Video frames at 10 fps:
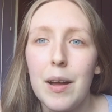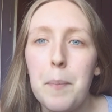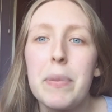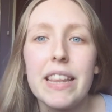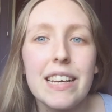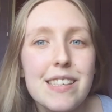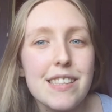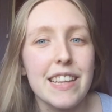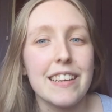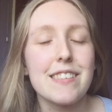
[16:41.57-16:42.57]
But
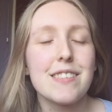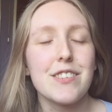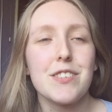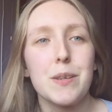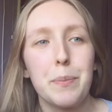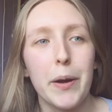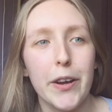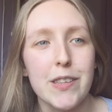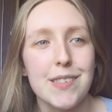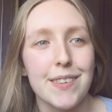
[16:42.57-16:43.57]
that's just a
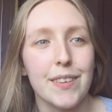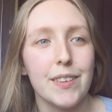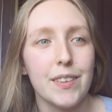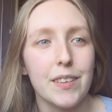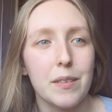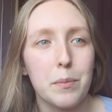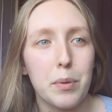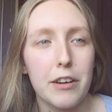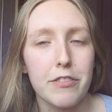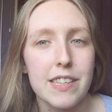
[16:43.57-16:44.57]
personal
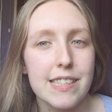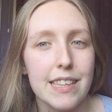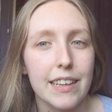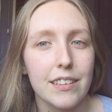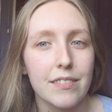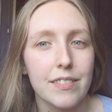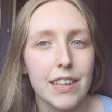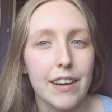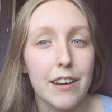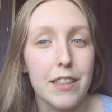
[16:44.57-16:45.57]
preference thing,
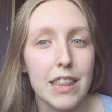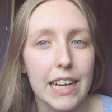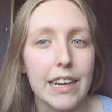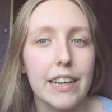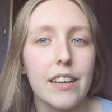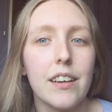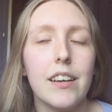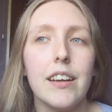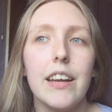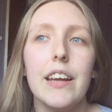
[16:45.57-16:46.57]
that I think
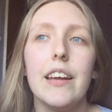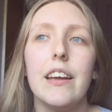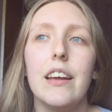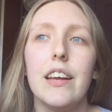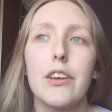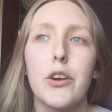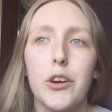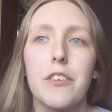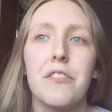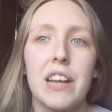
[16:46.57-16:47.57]
it
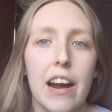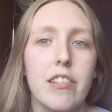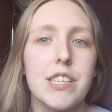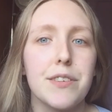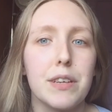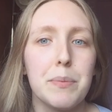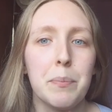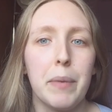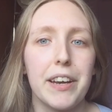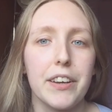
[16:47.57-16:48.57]
could have narratively
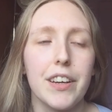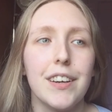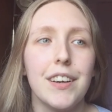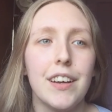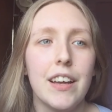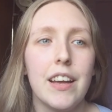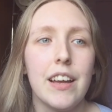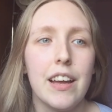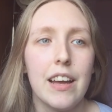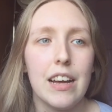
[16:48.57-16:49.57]
been better
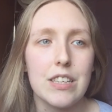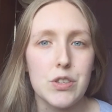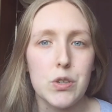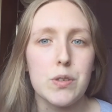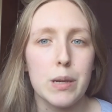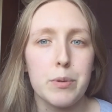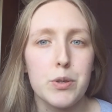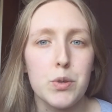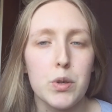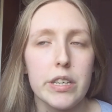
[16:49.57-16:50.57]
as two separate
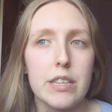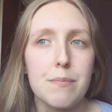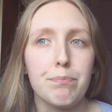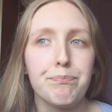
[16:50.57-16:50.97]
stories.